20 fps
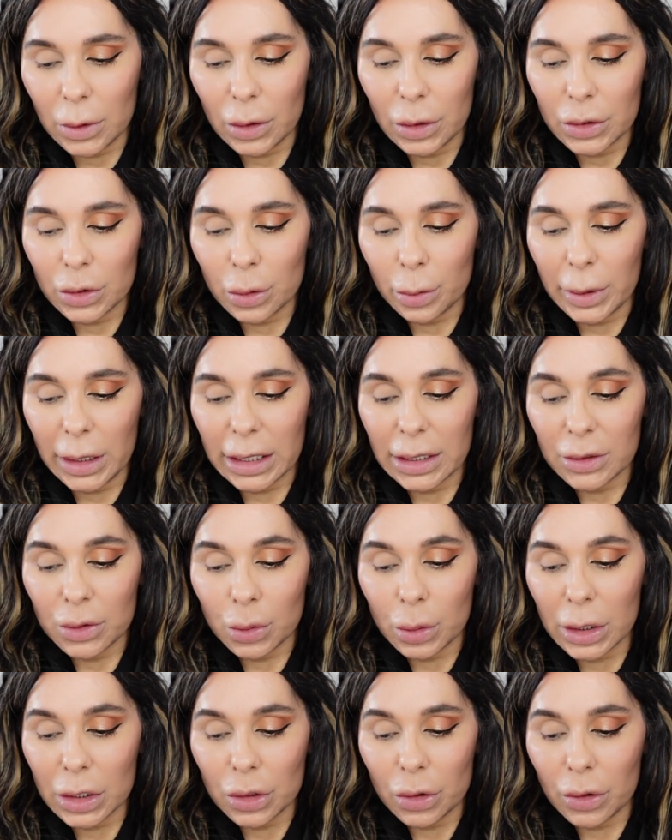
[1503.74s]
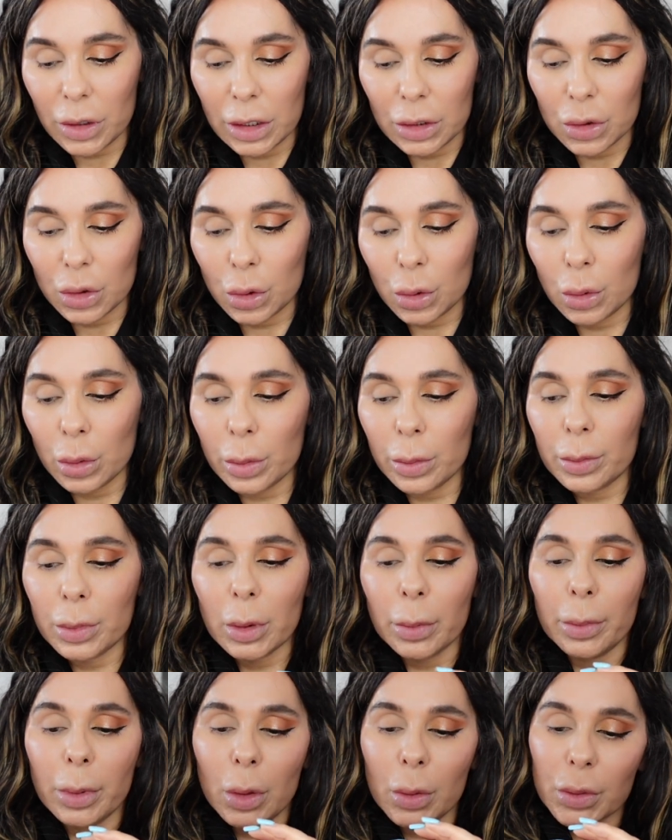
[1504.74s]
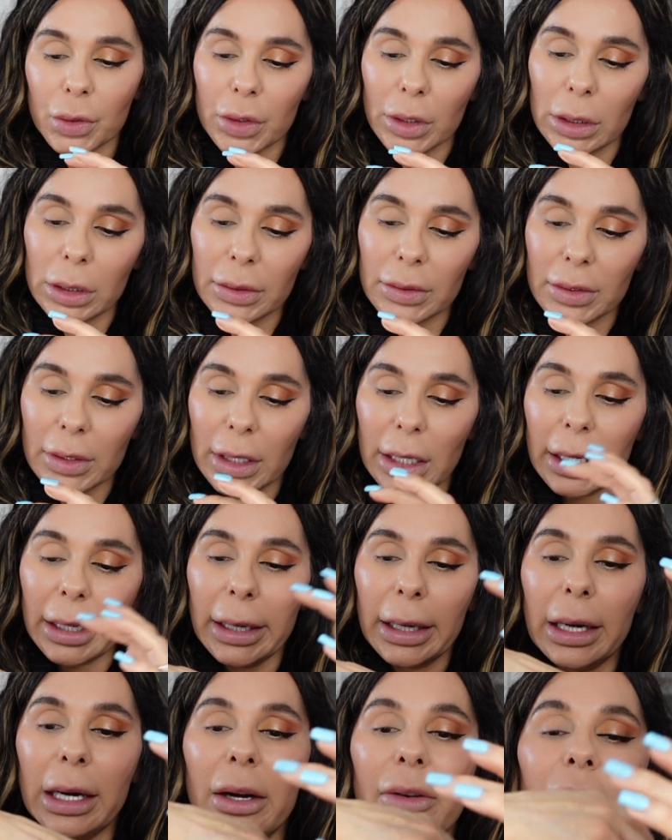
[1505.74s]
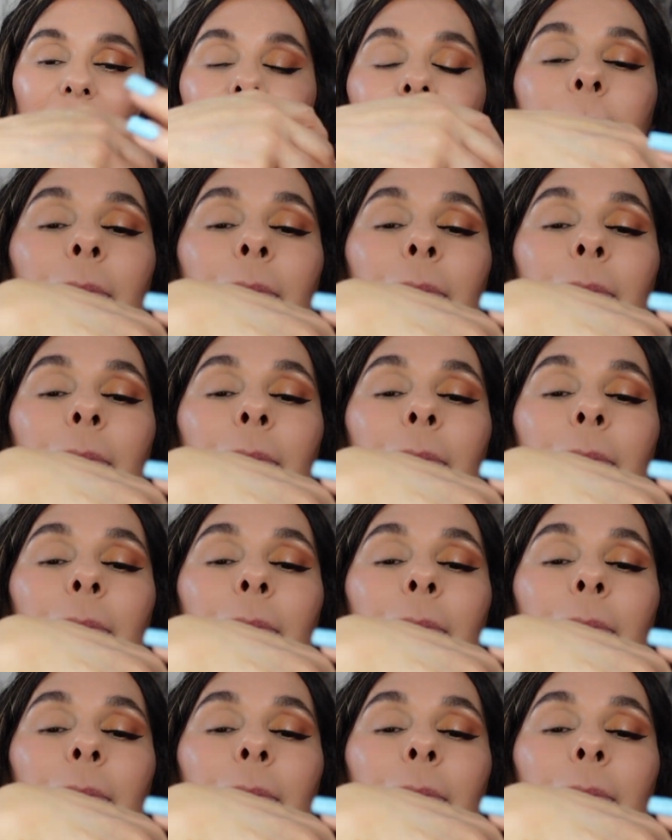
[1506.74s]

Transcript: going to make a swatch of the 2 proposals I have.